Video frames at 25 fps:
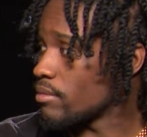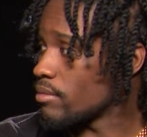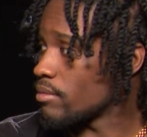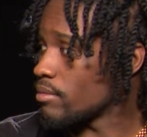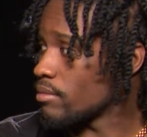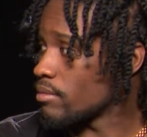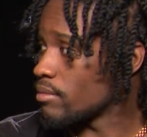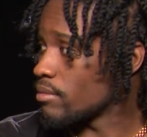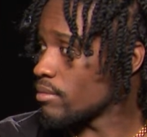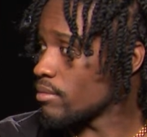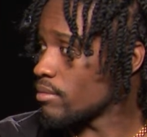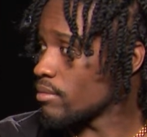
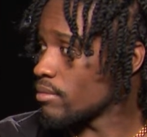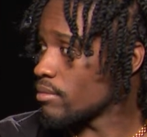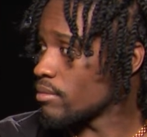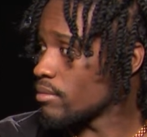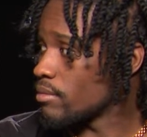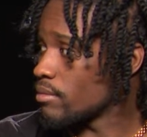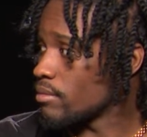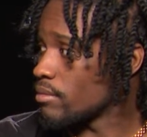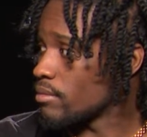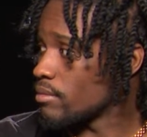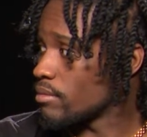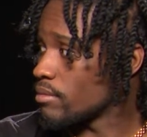
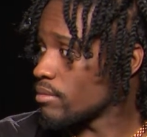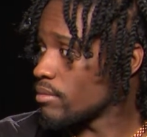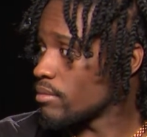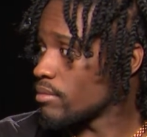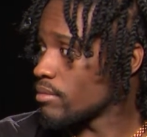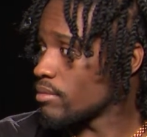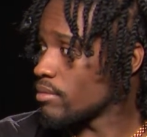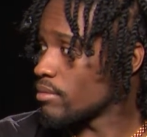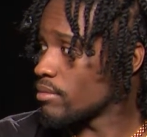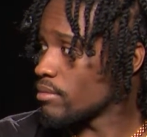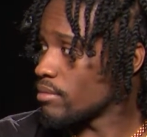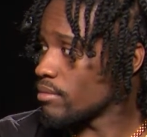
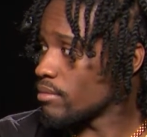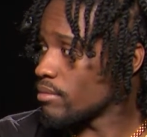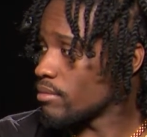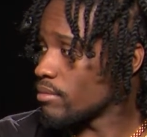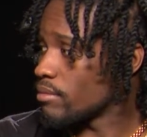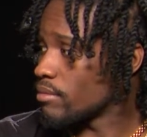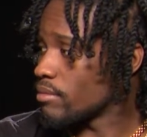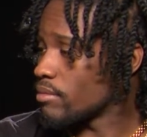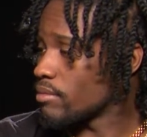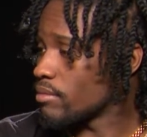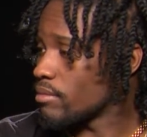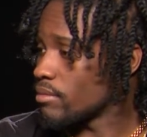
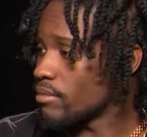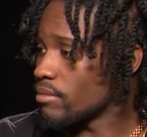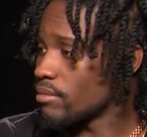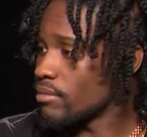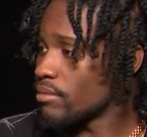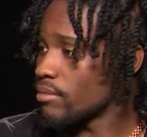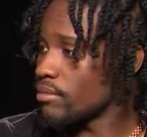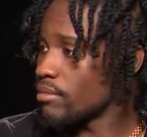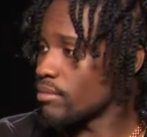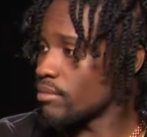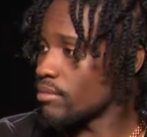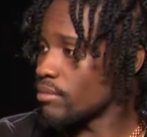
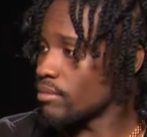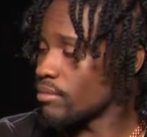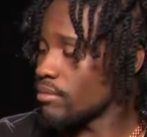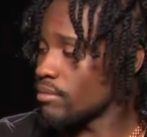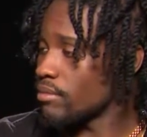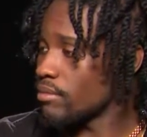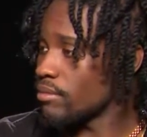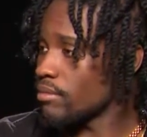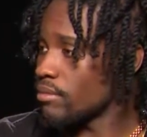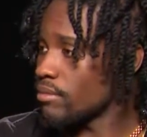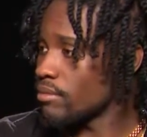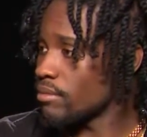
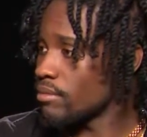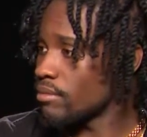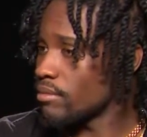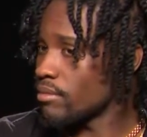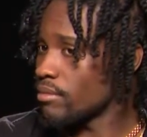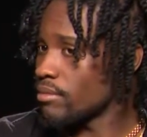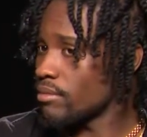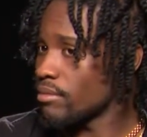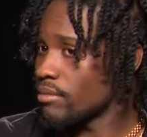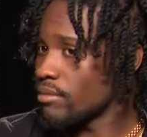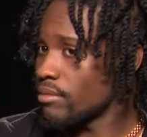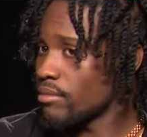
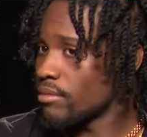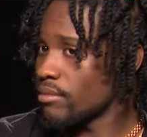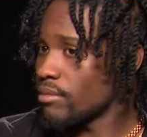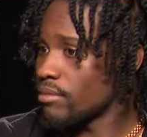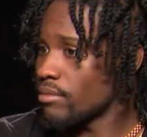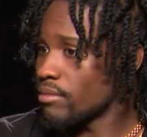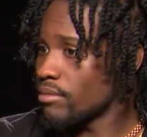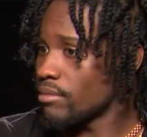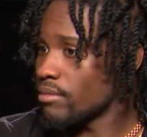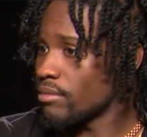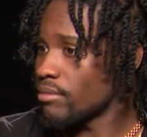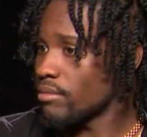
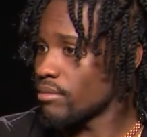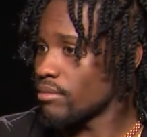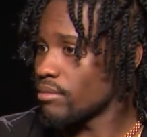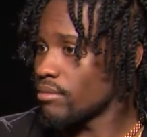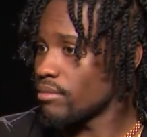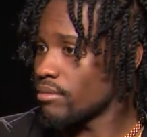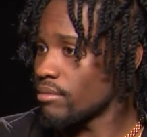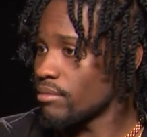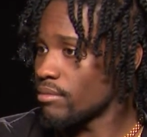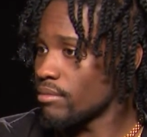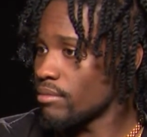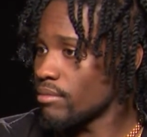
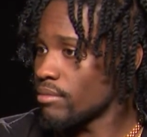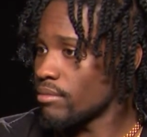(silent)